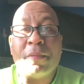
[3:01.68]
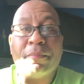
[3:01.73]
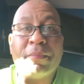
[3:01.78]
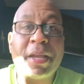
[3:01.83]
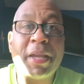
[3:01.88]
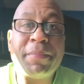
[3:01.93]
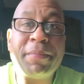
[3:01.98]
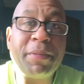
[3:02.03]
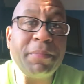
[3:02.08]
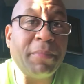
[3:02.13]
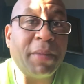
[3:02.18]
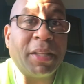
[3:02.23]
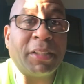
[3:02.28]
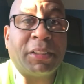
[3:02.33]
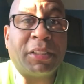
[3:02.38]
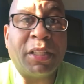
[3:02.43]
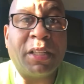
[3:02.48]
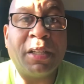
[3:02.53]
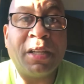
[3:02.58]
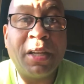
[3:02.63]
maybe meant
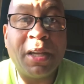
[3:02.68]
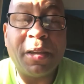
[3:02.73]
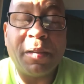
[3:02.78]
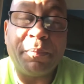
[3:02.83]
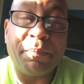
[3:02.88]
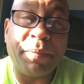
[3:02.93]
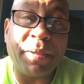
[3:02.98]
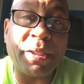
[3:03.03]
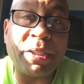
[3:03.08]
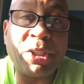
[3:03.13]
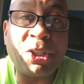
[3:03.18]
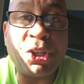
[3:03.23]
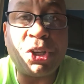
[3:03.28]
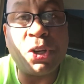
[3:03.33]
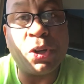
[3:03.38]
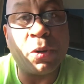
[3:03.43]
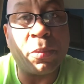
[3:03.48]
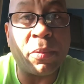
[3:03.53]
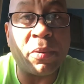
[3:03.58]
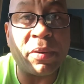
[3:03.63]
to be
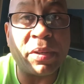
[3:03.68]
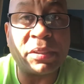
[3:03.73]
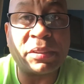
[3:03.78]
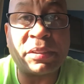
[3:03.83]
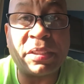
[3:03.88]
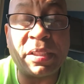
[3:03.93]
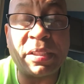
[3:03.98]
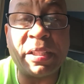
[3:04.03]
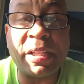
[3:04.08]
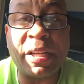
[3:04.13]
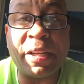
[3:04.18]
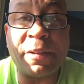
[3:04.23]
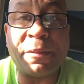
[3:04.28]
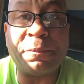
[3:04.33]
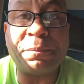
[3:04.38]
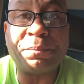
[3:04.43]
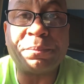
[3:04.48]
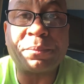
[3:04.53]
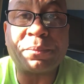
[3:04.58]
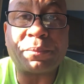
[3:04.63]
humorous to
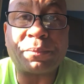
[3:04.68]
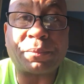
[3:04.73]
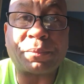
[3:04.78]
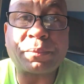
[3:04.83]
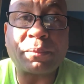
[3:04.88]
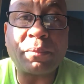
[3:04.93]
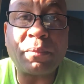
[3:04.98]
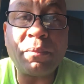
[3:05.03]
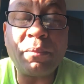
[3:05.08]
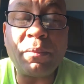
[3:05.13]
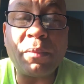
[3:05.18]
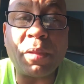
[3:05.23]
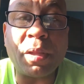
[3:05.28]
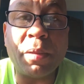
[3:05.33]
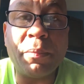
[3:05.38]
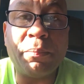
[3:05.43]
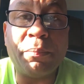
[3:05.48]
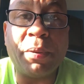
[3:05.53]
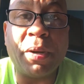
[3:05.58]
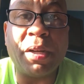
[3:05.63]
them,
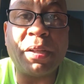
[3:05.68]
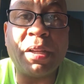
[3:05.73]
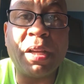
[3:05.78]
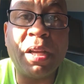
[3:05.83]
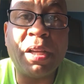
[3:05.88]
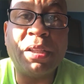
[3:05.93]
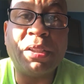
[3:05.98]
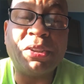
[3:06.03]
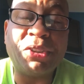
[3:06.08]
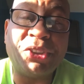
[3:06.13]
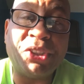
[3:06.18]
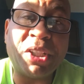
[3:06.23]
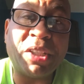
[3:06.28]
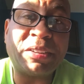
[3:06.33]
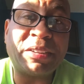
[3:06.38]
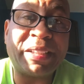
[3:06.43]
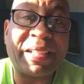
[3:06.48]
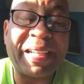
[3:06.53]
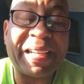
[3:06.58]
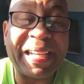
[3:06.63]
but
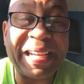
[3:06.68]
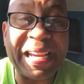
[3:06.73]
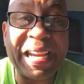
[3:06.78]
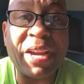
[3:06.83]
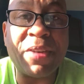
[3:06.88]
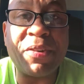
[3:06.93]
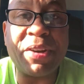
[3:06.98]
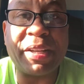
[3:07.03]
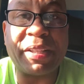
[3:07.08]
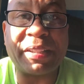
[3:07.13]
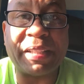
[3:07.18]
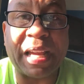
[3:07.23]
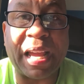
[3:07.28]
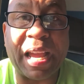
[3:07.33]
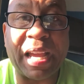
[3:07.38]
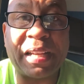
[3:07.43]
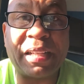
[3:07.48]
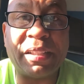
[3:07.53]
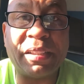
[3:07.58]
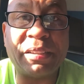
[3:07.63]
just hearing
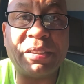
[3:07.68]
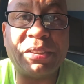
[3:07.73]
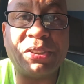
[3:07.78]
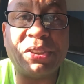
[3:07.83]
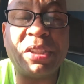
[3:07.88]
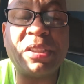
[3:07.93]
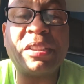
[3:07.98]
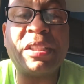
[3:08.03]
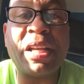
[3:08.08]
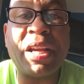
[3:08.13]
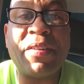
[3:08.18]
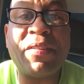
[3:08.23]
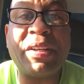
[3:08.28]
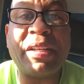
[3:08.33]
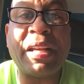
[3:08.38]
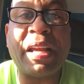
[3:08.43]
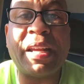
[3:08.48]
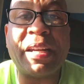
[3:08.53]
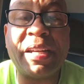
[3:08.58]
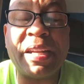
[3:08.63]
that, just hearing
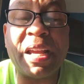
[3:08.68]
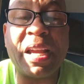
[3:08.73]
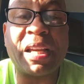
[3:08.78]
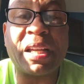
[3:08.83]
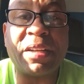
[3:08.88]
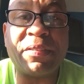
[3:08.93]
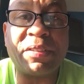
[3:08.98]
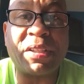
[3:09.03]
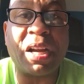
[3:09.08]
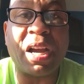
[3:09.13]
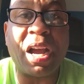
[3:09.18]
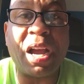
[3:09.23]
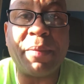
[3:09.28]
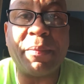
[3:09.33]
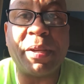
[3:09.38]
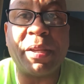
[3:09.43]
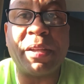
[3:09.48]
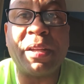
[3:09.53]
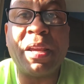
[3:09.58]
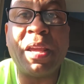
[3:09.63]
that negative
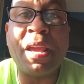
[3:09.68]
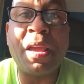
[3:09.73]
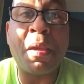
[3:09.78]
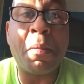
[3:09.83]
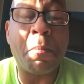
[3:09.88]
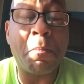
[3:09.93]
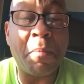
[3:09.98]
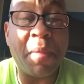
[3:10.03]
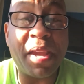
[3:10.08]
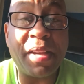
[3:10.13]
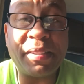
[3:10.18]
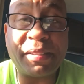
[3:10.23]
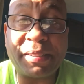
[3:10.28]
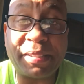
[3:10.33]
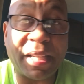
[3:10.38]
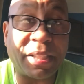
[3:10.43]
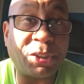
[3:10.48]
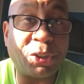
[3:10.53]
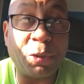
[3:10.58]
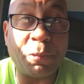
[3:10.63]
comment may
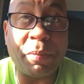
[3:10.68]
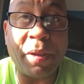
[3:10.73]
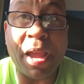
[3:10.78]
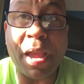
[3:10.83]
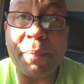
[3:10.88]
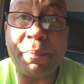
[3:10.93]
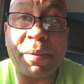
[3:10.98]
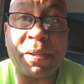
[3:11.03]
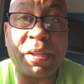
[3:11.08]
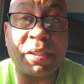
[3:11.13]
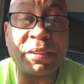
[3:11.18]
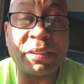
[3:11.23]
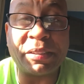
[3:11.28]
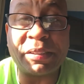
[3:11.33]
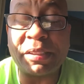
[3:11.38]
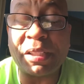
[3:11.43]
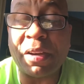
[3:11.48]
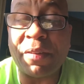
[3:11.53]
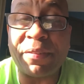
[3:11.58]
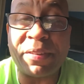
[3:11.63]
set you back because your
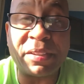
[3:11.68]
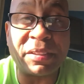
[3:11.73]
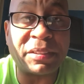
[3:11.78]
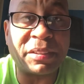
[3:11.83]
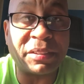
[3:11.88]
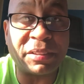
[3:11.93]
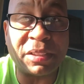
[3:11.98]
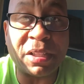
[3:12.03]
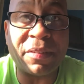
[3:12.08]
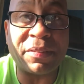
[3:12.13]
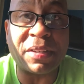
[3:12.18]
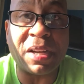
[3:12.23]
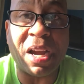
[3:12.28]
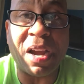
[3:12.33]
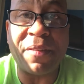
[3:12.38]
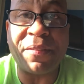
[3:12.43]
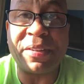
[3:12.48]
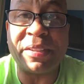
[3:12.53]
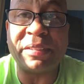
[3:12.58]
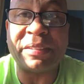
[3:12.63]
self
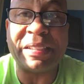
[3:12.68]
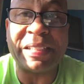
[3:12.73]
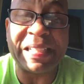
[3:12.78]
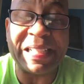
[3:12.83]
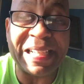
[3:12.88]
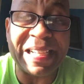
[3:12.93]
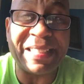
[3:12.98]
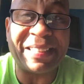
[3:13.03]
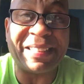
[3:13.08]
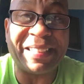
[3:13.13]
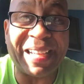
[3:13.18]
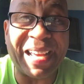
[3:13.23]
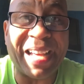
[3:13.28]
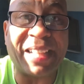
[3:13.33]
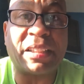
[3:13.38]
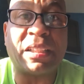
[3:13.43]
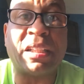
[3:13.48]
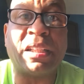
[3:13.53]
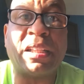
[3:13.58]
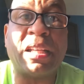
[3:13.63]
self-confidence isn't
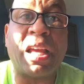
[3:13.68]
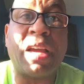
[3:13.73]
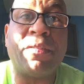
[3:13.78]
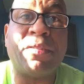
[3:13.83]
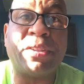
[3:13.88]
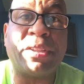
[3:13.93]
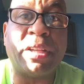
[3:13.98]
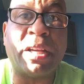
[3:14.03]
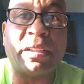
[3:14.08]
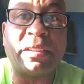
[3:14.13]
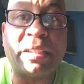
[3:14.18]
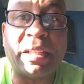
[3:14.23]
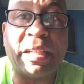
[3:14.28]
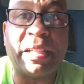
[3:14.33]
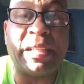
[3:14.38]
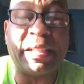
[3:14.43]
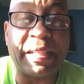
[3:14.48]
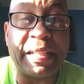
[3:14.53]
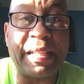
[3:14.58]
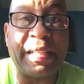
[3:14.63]
at the level yet that it
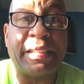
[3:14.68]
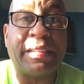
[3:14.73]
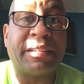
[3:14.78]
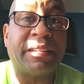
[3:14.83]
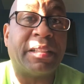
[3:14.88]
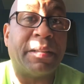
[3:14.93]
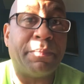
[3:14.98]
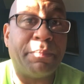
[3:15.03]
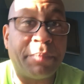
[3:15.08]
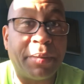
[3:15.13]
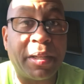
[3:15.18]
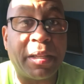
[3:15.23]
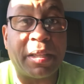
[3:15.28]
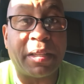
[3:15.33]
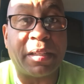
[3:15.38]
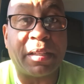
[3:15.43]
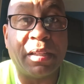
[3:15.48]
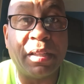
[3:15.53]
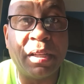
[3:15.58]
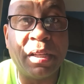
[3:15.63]
needs to be.